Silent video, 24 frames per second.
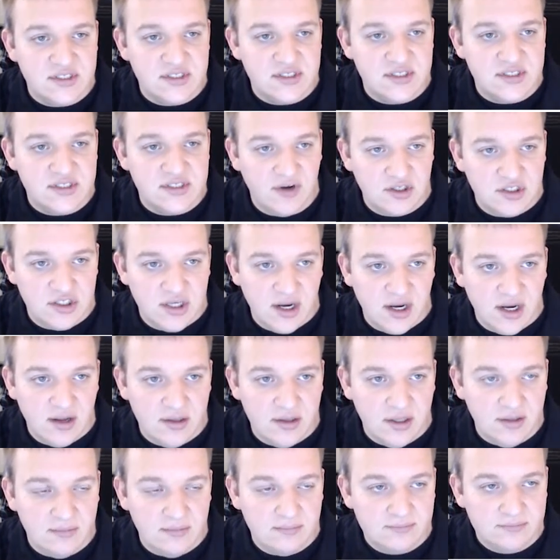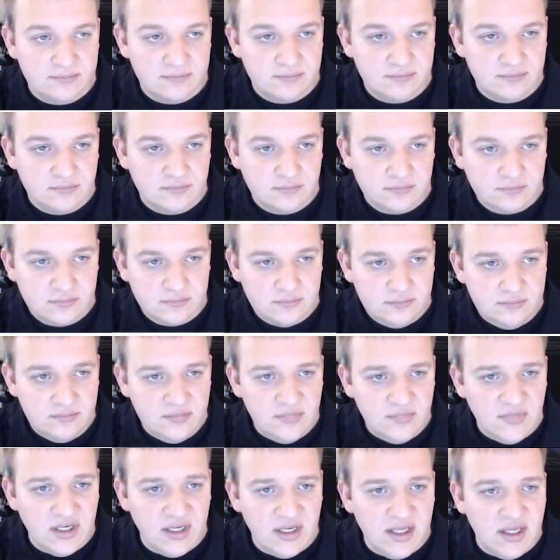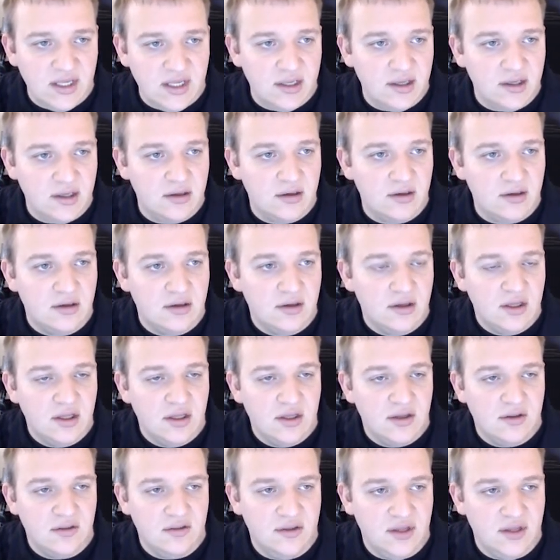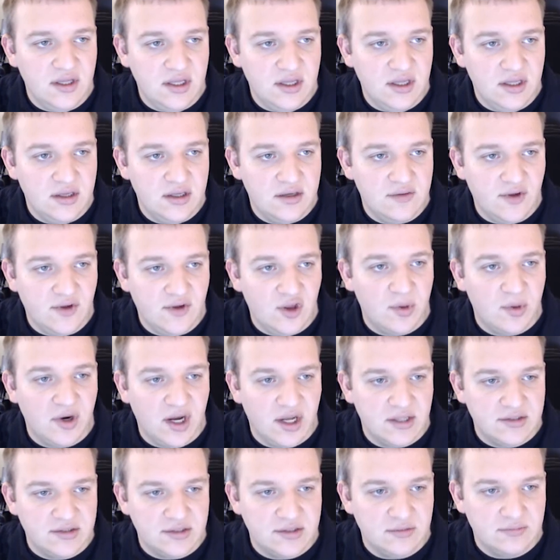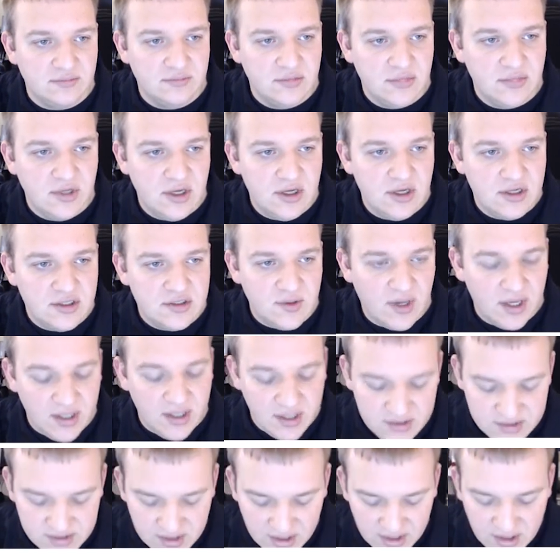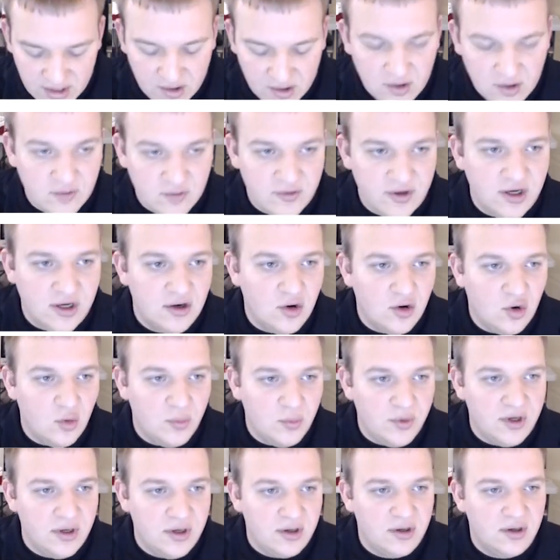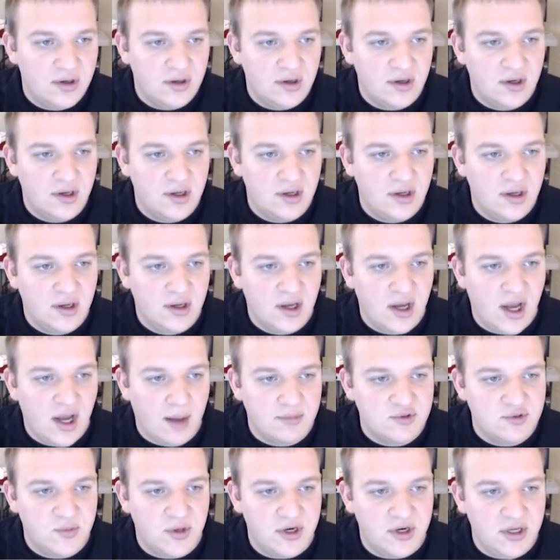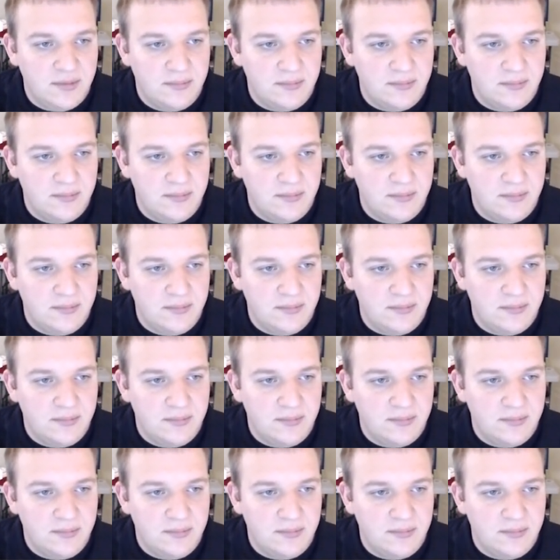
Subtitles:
functionality in the developer console. So I could say over here, open Ops Buddy.